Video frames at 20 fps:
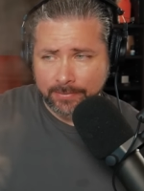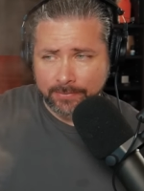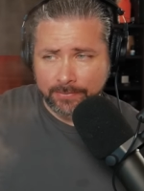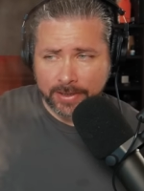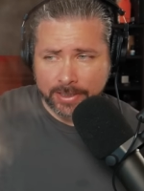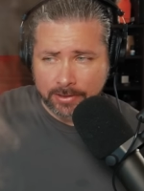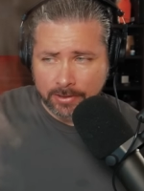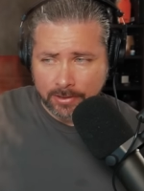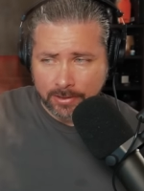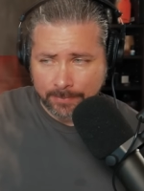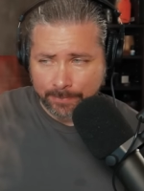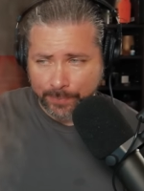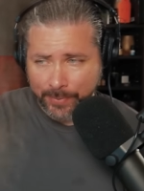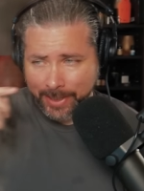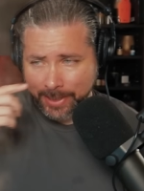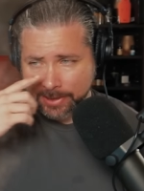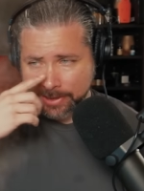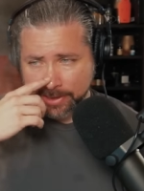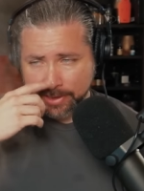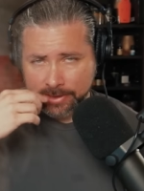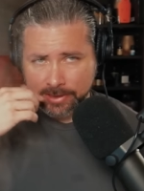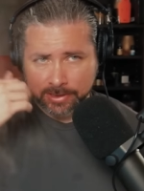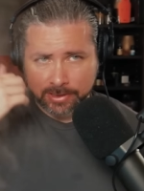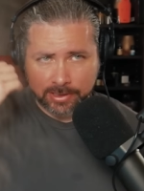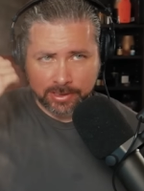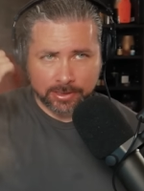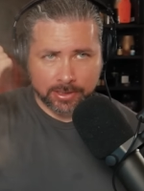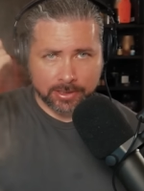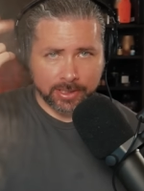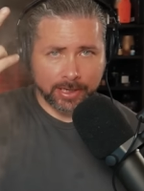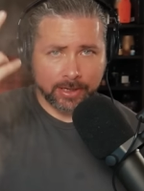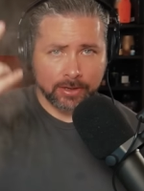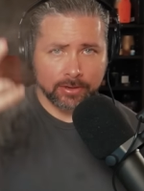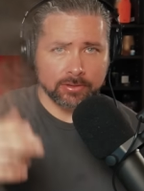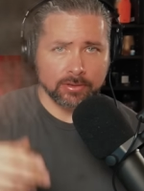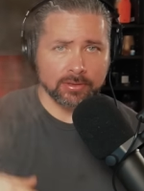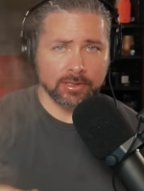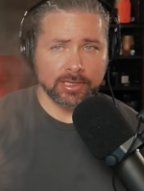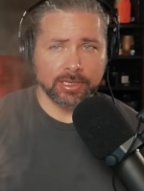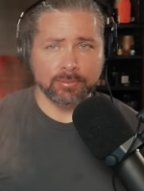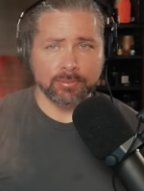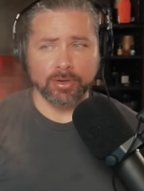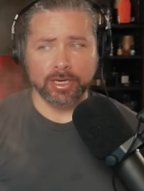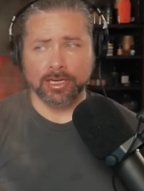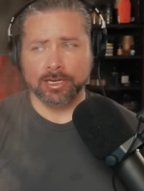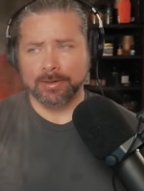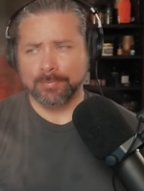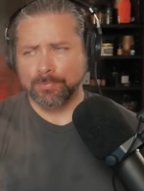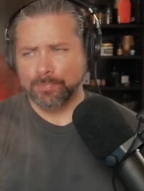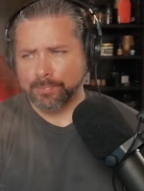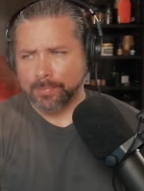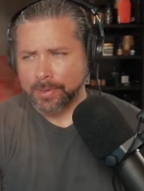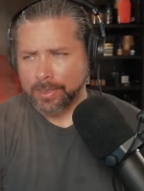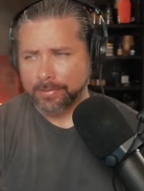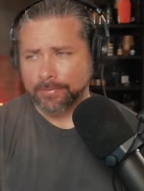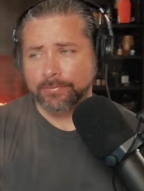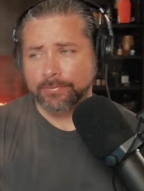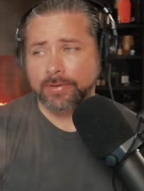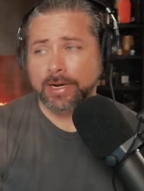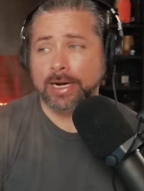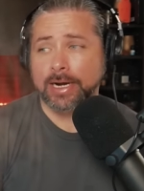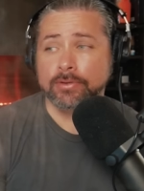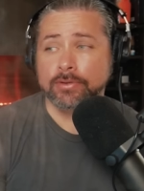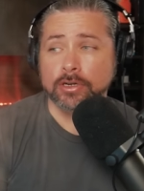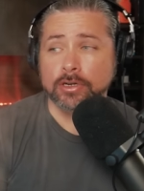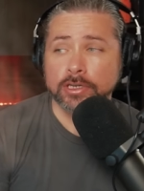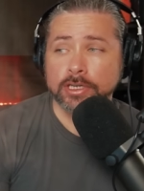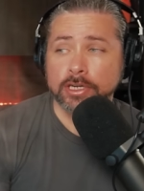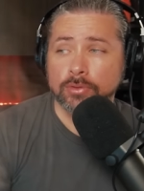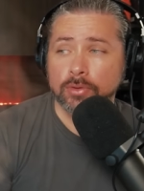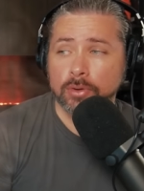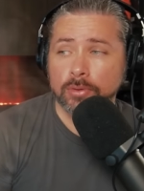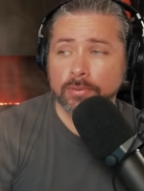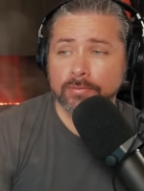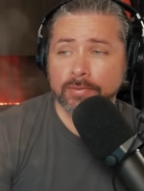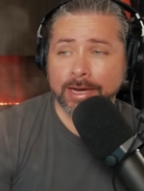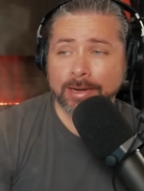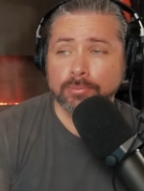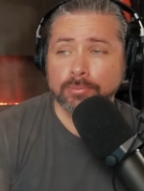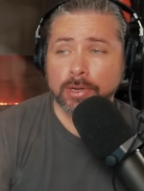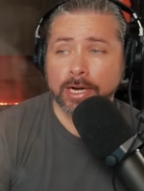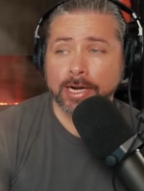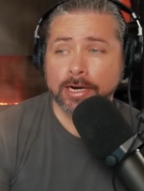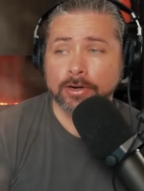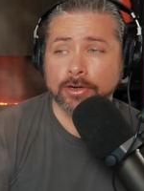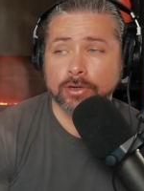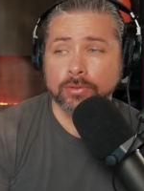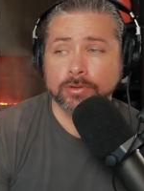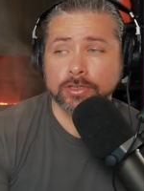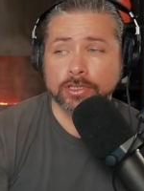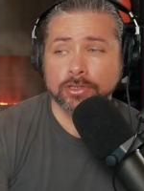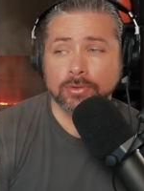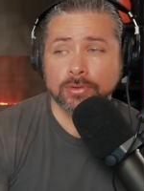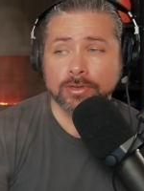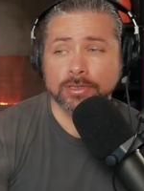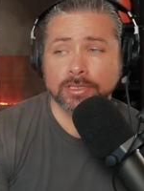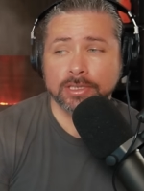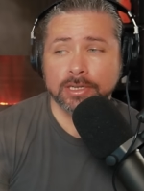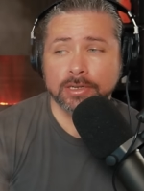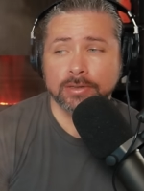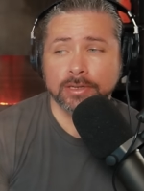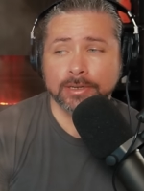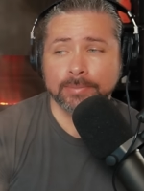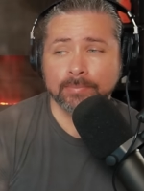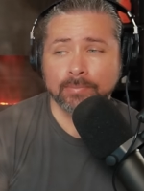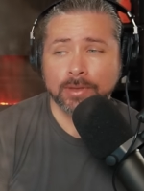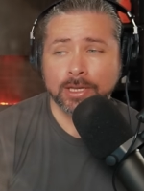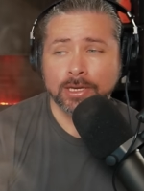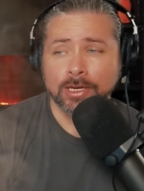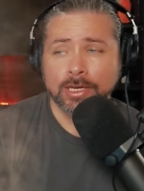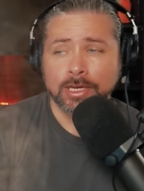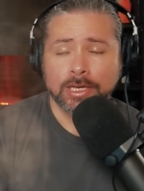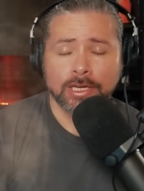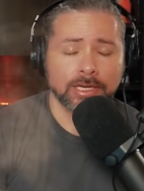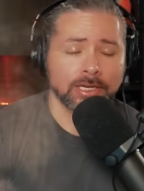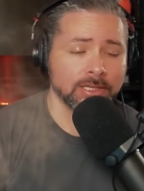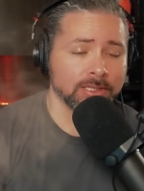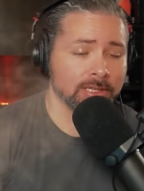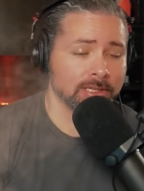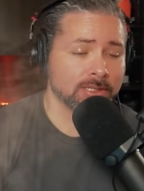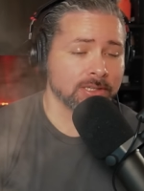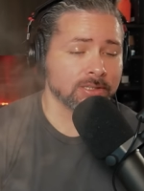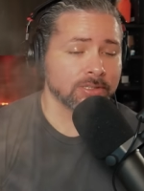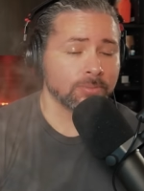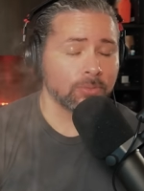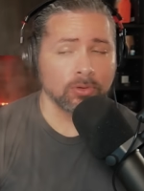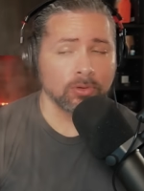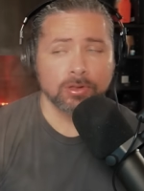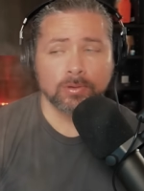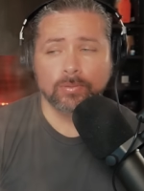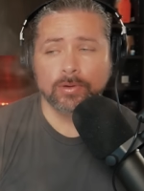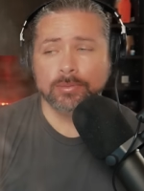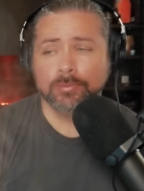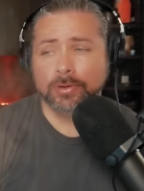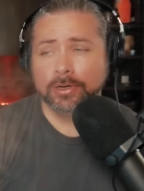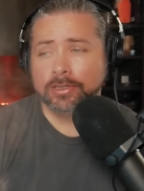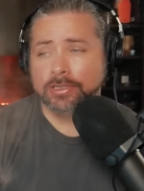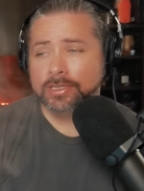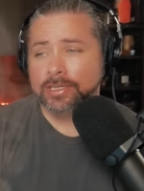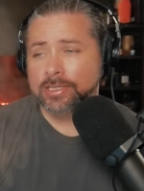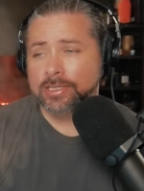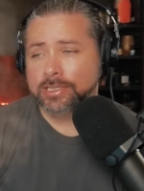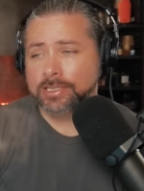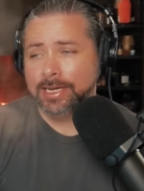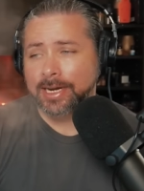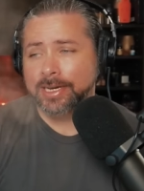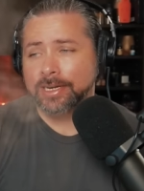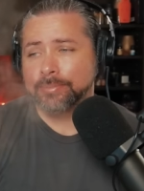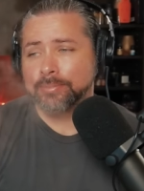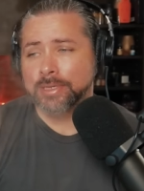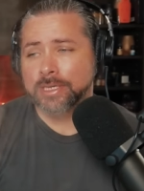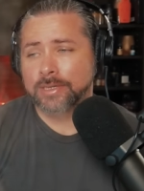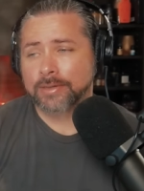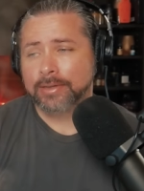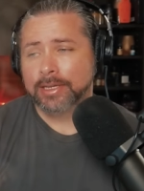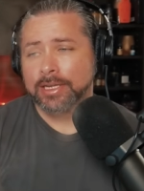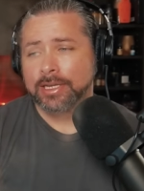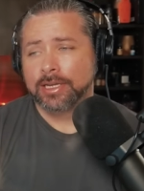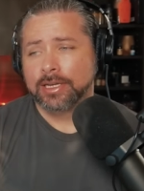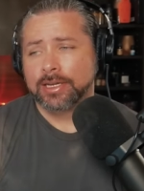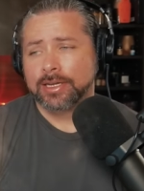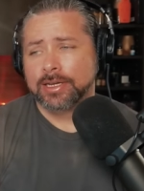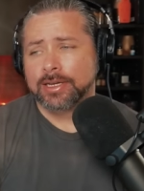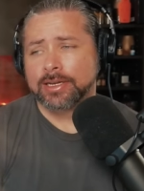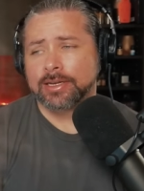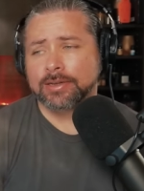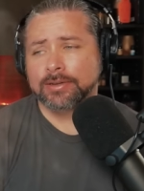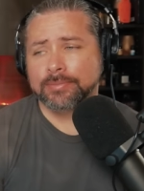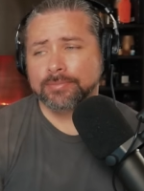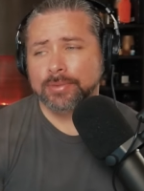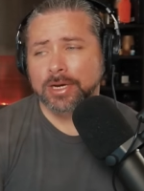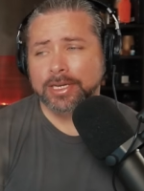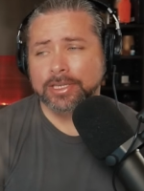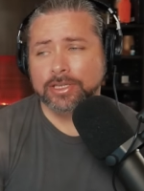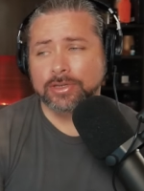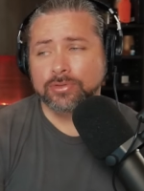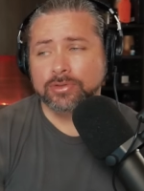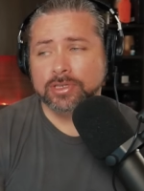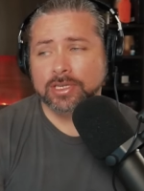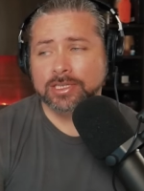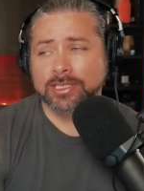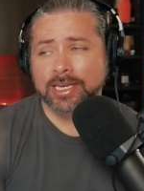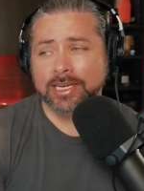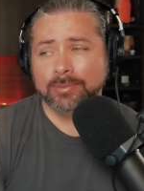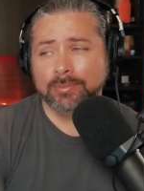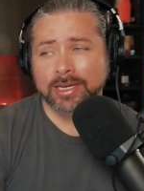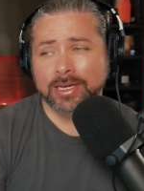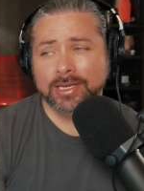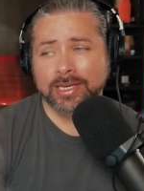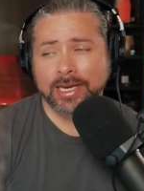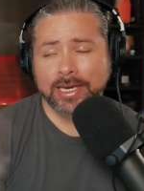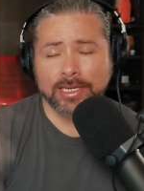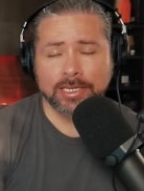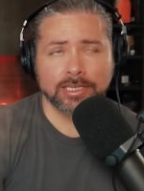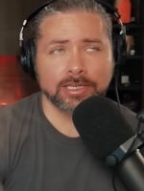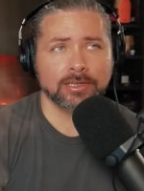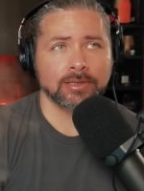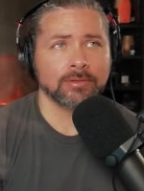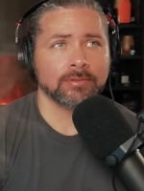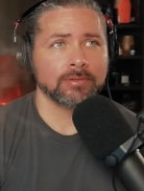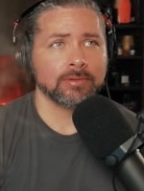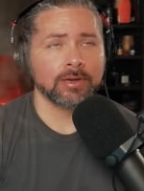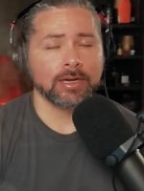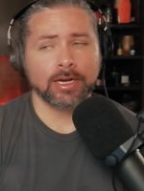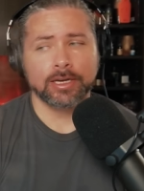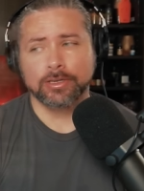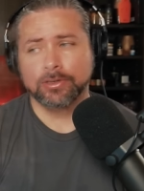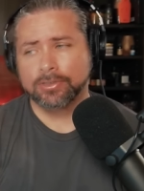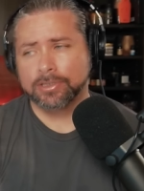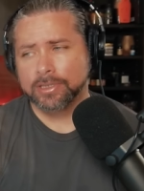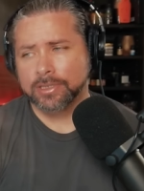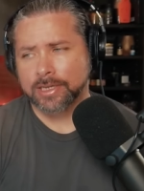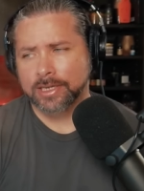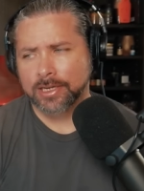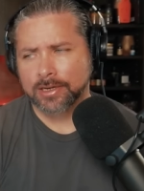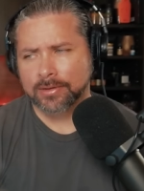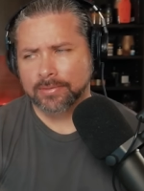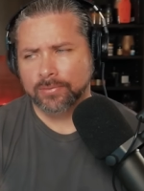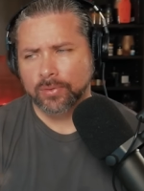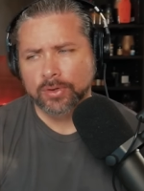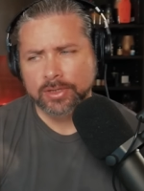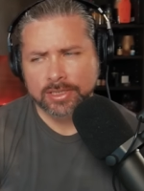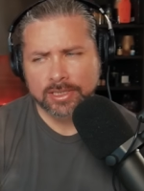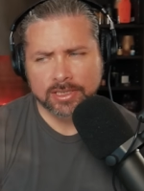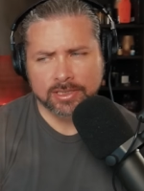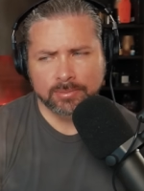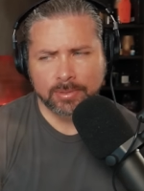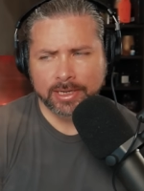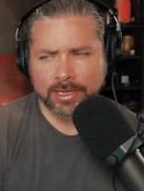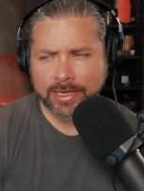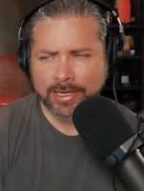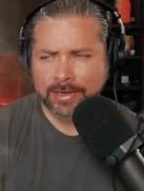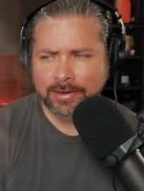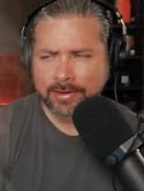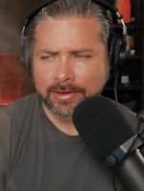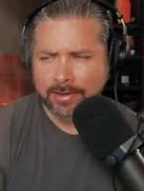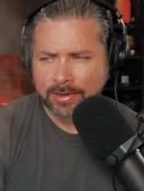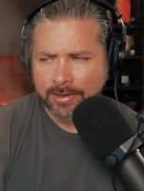Victor. And he says, It's this character that he made up 500 year old vampire who enjoys killing. He says, There's more than one person inside of me. Um, I used to take medication. I used to hear voices in my head.